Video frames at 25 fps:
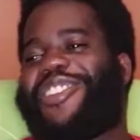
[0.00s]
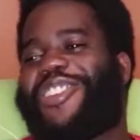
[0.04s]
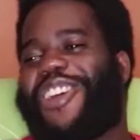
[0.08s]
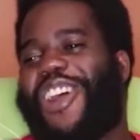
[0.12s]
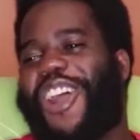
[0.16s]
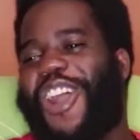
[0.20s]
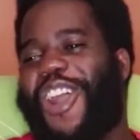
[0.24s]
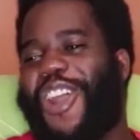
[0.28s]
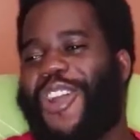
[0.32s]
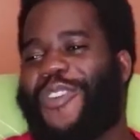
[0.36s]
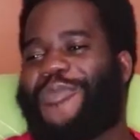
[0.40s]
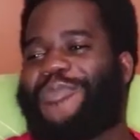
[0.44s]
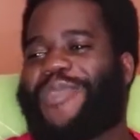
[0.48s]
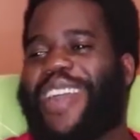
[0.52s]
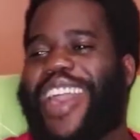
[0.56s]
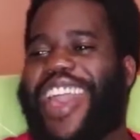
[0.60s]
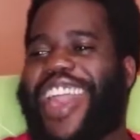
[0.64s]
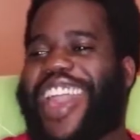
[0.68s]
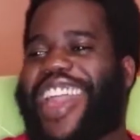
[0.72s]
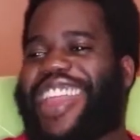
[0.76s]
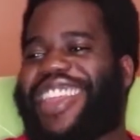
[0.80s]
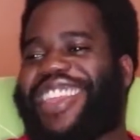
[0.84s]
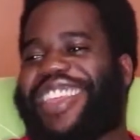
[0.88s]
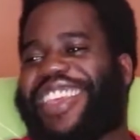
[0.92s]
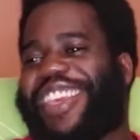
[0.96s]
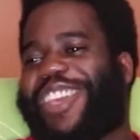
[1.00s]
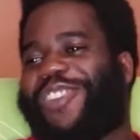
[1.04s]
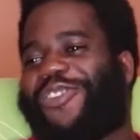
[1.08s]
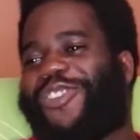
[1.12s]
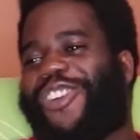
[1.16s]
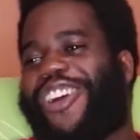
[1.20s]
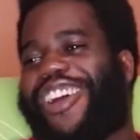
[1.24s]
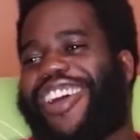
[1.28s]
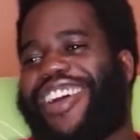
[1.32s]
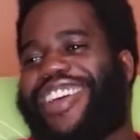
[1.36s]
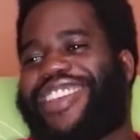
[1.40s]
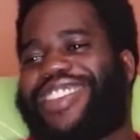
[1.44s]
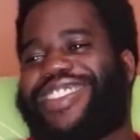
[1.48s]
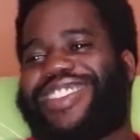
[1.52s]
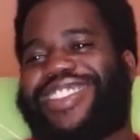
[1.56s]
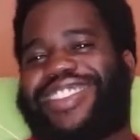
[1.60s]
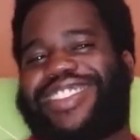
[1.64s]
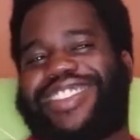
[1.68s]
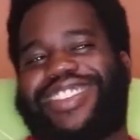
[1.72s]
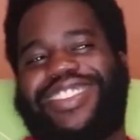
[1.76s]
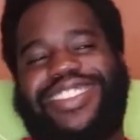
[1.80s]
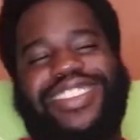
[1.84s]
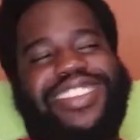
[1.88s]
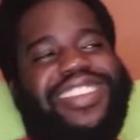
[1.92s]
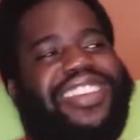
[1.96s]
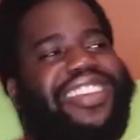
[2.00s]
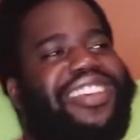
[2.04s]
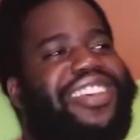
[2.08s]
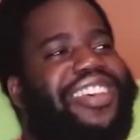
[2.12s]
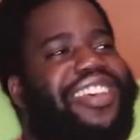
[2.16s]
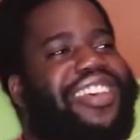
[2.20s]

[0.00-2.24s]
No, man, he was...